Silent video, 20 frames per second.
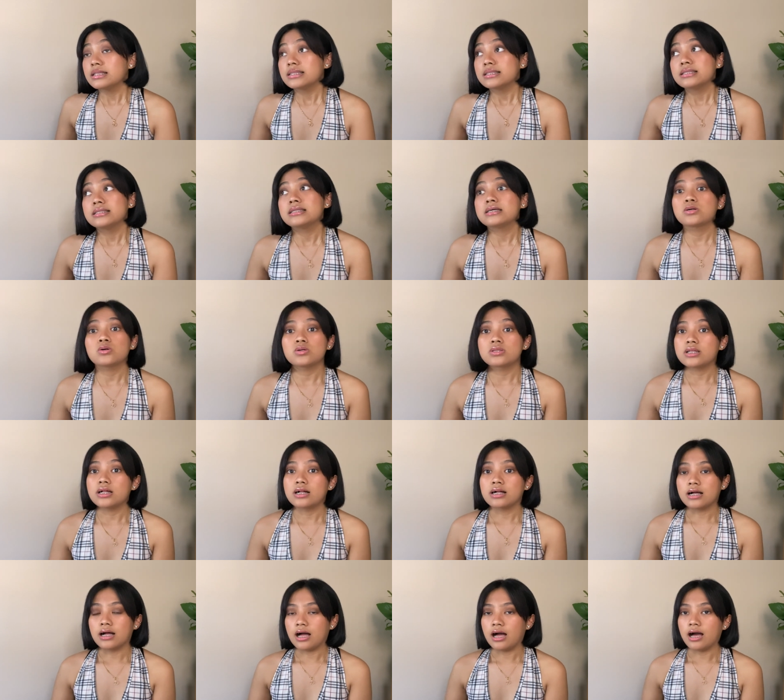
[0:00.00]
Hindi ko
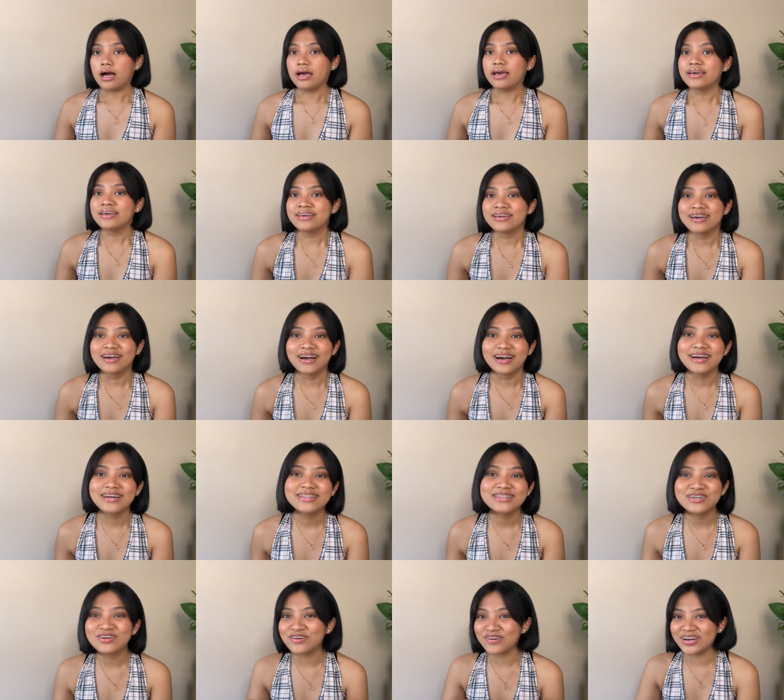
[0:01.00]
talaga kaya.
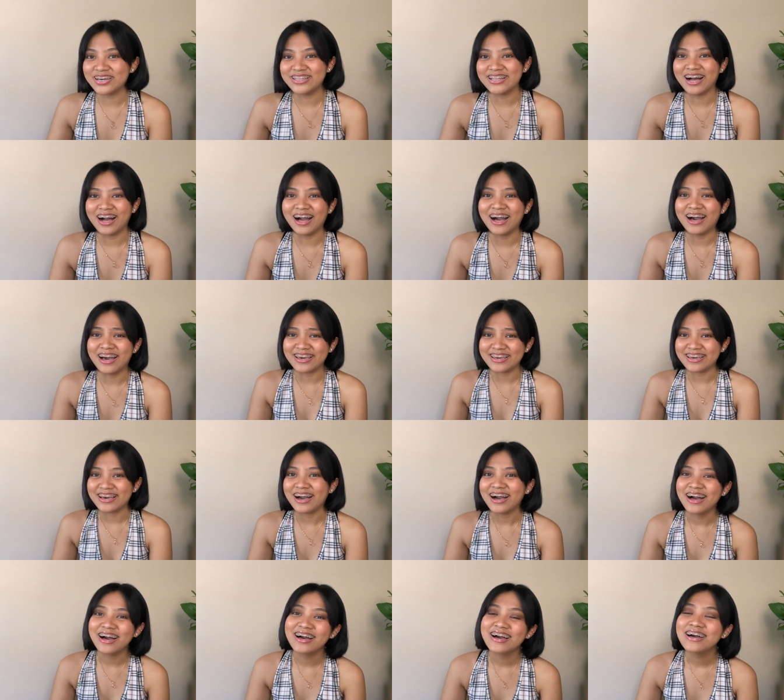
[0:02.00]
Hindi ko kinakaya.
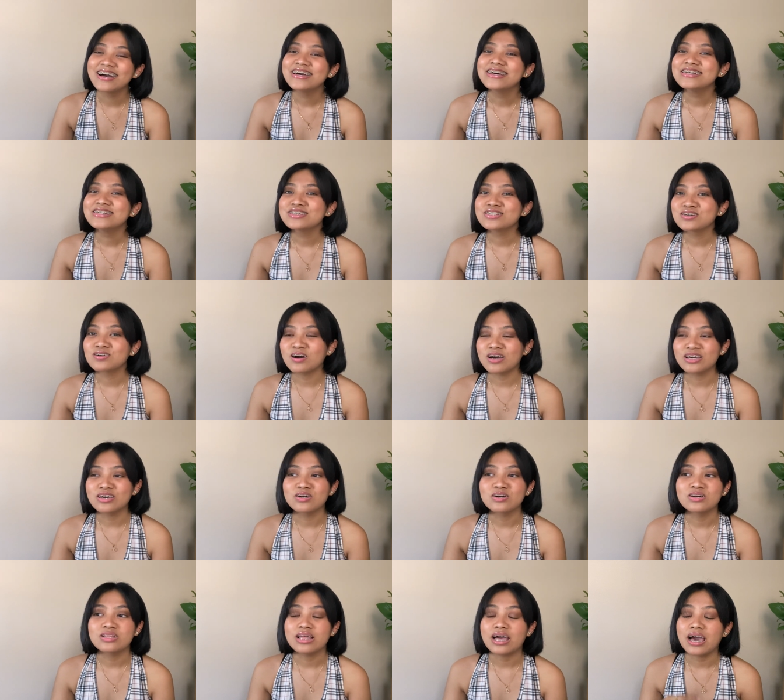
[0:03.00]
So,
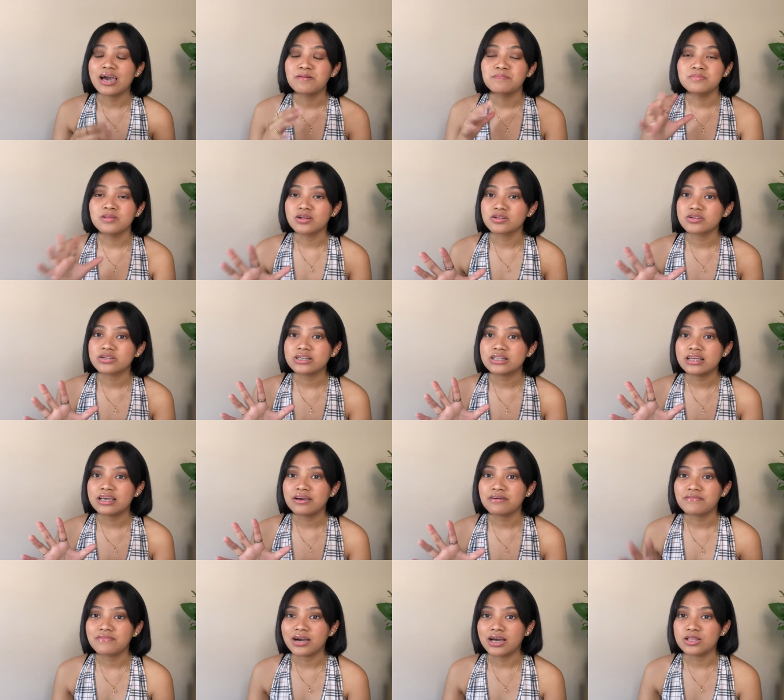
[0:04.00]
ayun, I'm not really
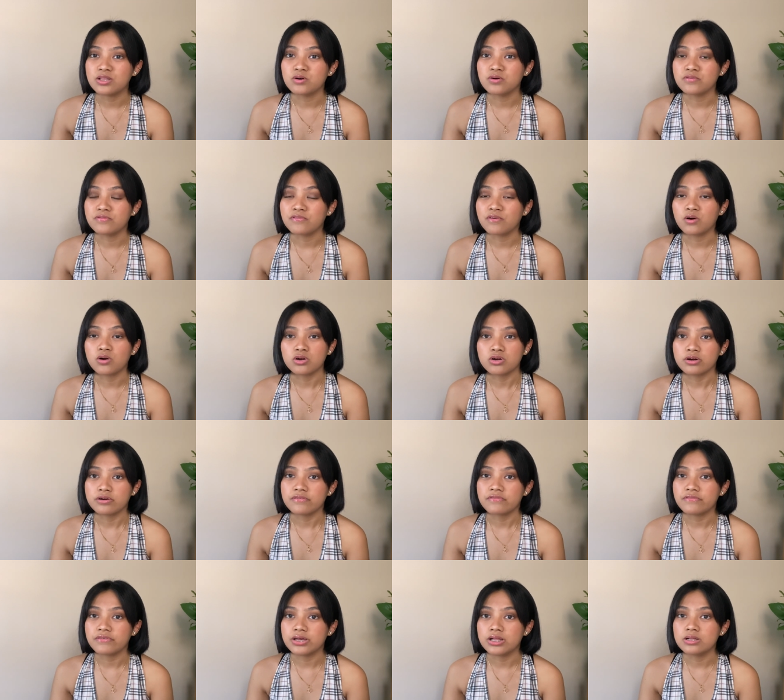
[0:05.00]
a fan of horror
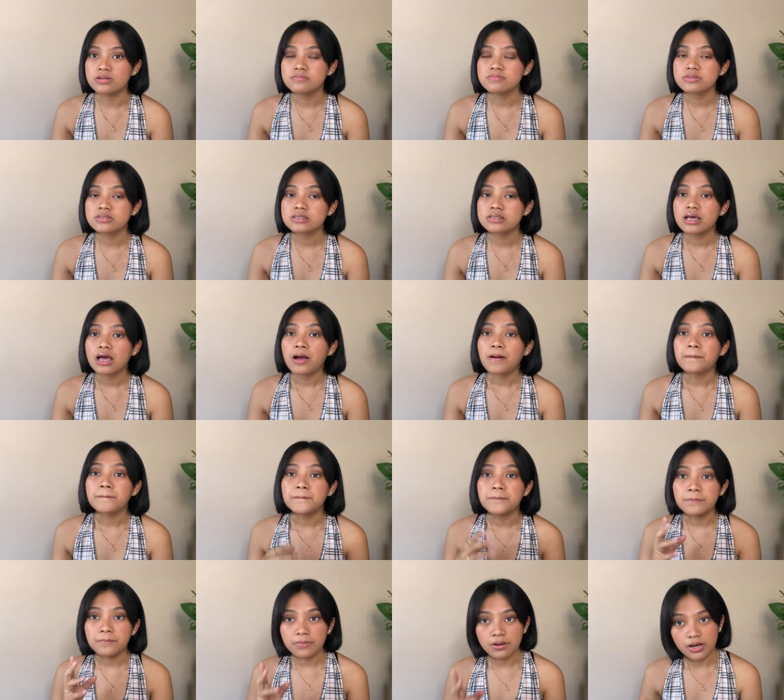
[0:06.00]
films,
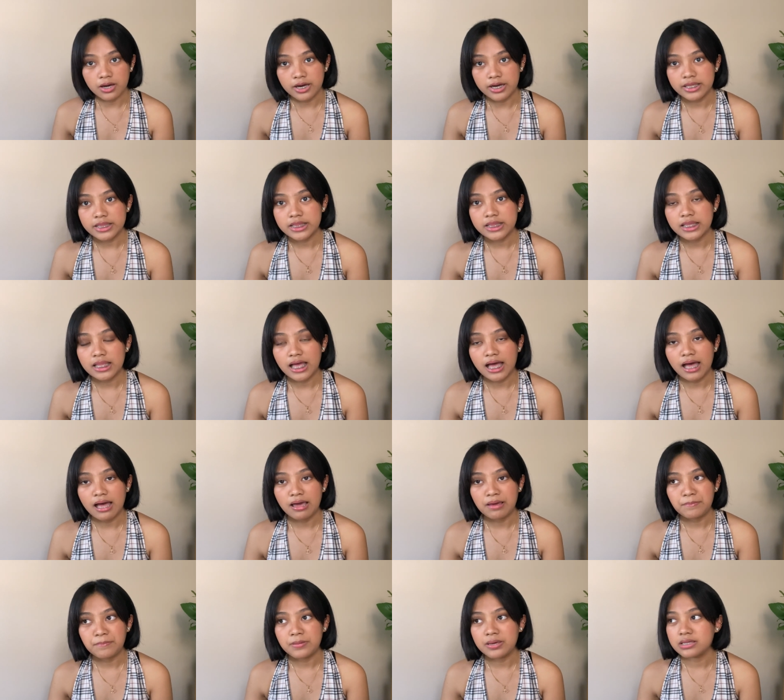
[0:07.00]
but
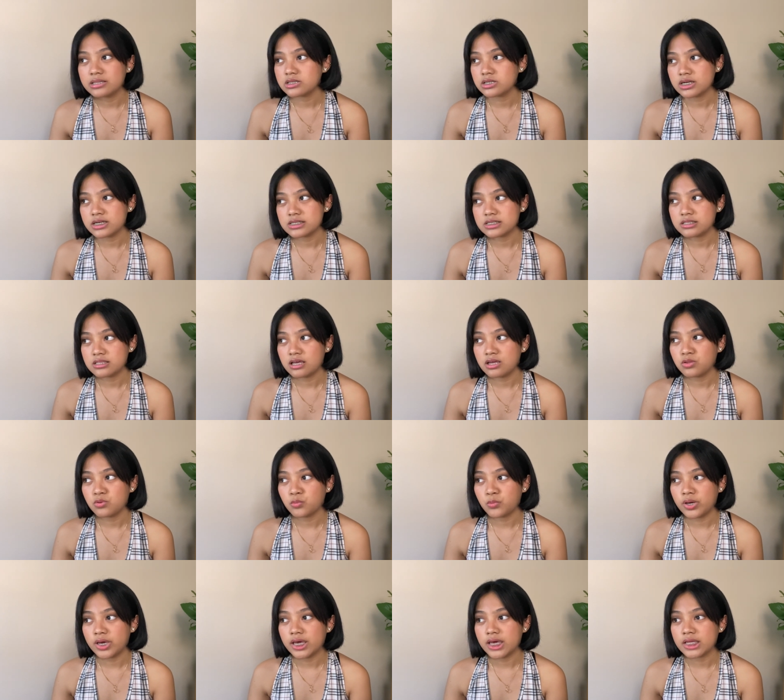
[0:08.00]
I'm interested
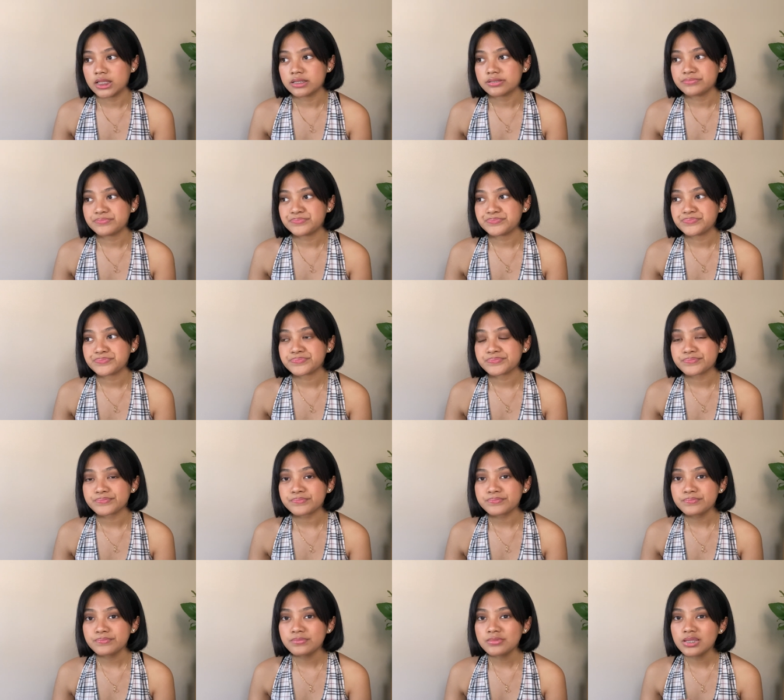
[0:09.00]
with
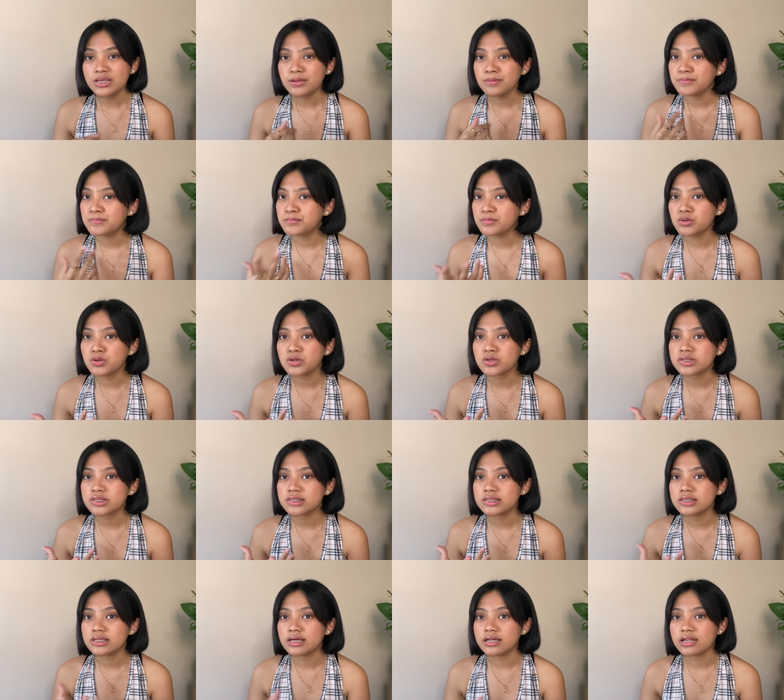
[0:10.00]
books
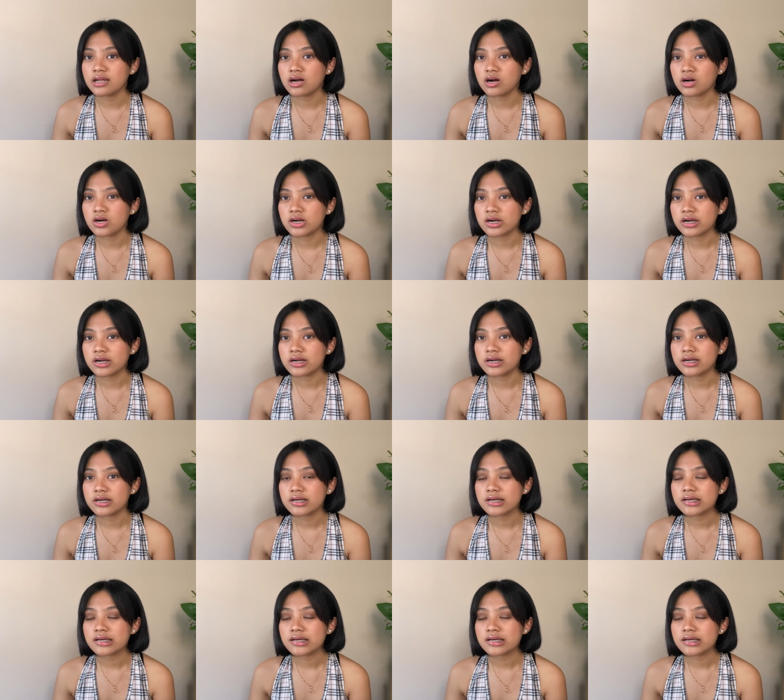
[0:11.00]
that are